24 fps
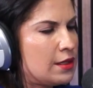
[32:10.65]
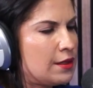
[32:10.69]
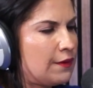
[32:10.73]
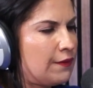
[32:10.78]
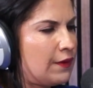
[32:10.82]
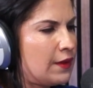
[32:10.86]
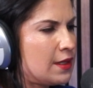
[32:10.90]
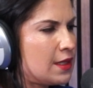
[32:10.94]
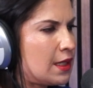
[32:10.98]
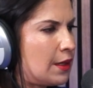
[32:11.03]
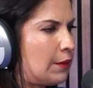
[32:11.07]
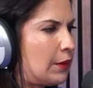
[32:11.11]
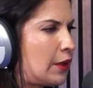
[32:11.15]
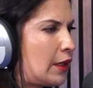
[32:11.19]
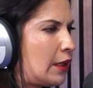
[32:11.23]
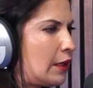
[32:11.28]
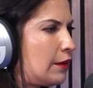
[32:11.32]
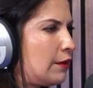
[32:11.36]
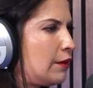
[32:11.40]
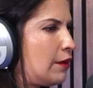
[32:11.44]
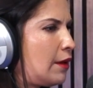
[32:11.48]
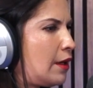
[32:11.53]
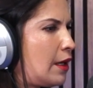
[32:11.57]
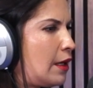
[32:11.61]
If it's
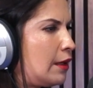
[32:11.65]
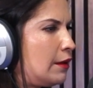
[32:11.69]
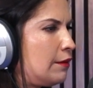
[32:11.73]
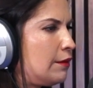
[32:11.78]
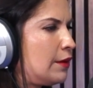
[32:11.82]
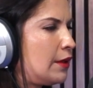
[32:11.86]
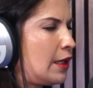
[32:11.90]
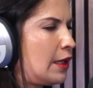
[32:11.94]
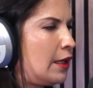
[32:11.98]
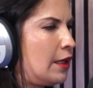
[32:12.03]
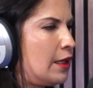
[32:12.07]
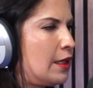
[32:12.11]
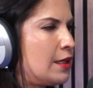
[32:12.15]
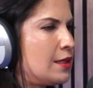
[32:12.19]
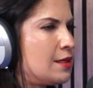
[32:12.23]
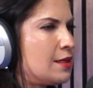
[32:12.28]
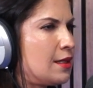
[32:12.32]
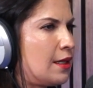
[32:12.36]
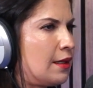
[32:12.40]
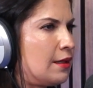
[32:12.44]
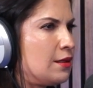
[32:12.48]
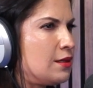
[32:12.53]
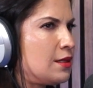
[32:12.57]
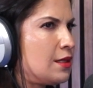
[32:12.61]
something that they
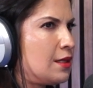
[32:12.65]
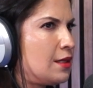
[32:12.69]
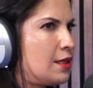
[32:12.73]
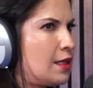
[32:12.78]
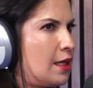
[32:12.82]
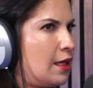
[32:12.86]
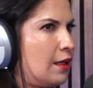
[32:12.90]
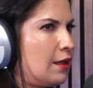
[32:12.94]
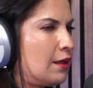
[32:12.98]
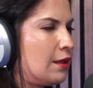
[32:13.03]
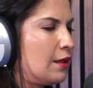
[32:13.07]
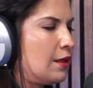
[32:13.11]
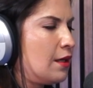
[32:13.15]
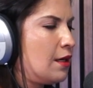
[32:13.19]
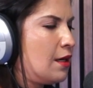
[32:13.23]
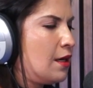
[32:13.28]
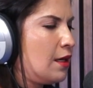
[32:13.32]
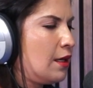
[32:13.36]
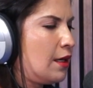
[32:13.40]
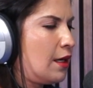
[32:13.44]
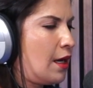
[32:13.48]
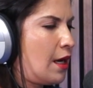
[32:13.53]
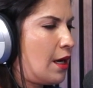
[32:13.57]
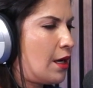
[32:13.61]
intend to take
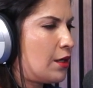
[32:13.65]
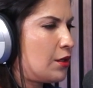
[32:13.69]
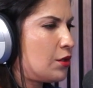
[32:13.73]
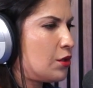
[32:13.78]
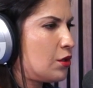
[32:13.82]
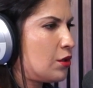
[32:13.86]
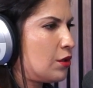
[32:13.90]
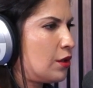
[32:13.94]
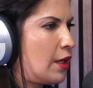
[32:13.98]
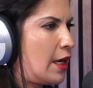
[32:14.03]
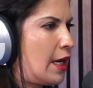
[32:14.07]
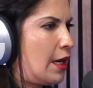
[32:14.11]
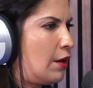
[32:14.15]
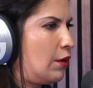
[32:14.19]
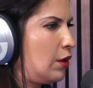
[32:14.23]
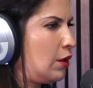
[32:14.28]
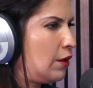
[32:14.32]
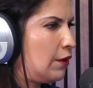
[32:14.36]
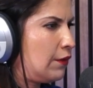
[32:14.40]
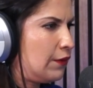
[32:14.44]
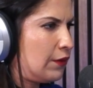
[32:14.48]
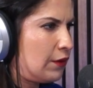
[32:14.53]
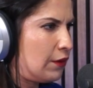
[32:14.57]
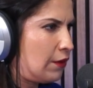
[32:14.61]
cash out
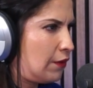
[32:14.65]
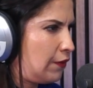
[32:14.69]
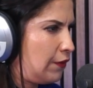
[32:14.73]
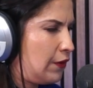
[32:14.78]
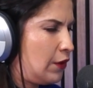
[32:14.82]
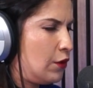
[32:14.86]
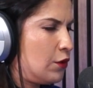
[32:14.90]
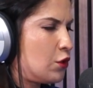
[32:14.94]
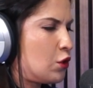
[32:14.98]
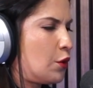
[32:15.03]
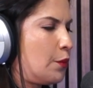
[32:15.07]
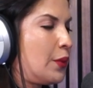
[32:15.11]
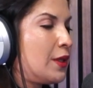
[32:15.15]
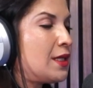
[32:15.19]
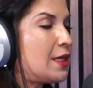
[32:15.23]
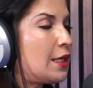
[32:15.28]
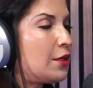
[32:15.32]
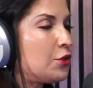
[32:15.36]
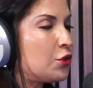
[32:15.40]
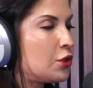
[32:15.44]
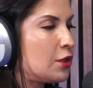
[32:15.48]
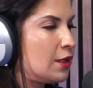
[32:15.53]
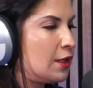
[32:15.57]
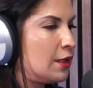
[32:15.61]
of in the future,
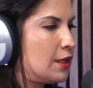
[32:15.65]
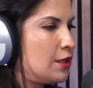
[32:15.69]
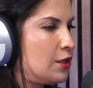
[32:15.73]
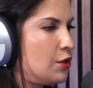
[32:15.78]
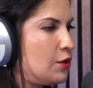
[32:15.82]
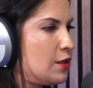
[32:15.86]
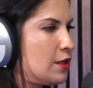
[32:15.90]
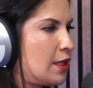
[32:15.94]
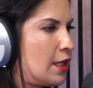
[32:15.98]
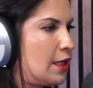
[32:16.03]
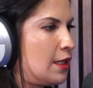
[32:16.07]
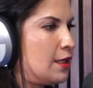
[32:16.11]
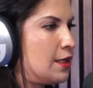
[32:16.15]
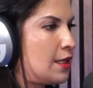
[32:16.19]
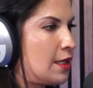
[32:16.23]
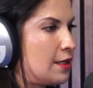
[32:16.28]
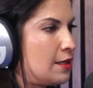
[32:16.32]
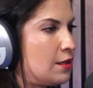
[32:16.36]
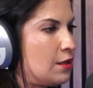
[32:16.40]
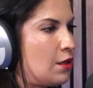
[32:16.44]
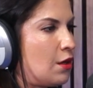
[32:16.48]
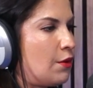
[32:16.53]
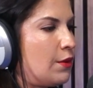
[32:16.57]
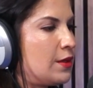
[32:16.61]
potentially, as you said, it
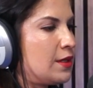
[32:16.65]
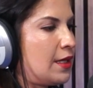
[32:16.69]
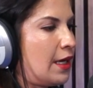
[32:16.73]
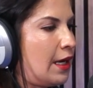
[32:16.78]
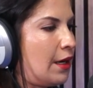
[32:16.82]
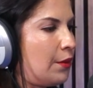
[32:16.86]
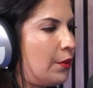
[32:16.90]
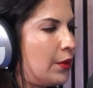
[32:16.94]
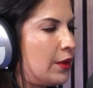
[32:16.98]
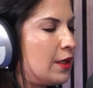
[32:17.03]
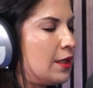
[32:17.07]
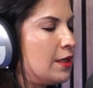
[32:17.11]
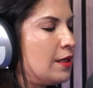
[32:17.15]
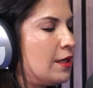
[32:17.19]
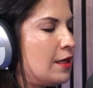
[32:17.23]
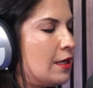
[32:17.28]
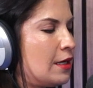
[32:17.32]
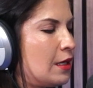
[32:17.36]
doesn't always happen.